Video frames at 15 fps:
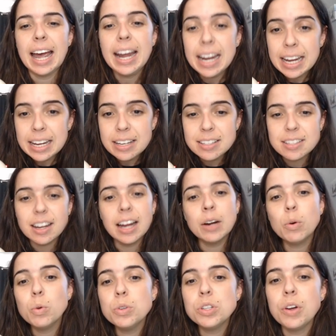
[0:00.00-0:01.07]
And I
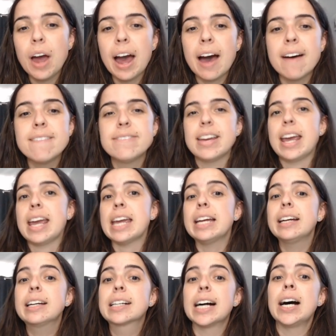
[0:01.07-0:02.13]
also have a
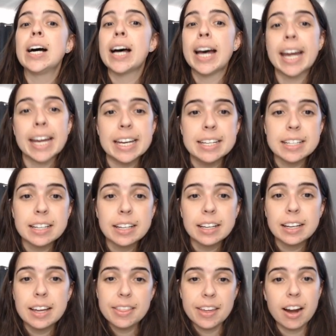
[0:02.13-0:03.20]
guide
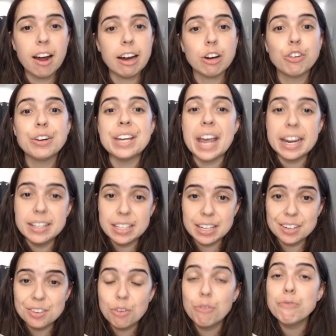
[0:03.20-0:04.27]
that I
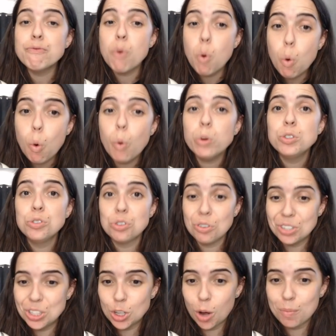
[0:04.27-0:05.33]
created for
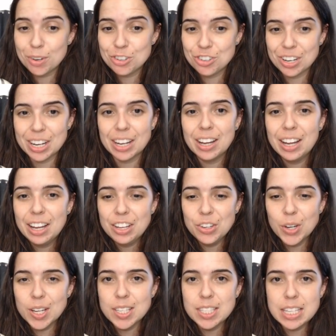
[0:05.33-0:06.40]
stoichiometry. You
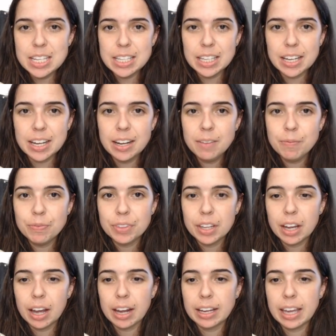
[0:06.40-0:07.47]
can see here,
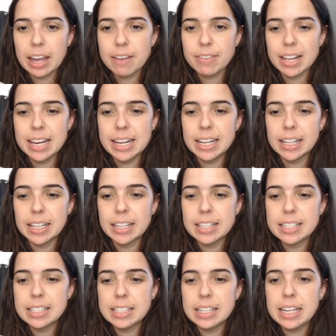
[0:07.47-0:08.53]
I gave a little
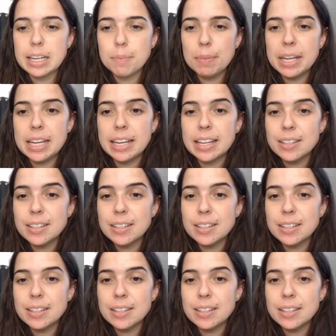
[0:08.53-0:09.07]
sneak peek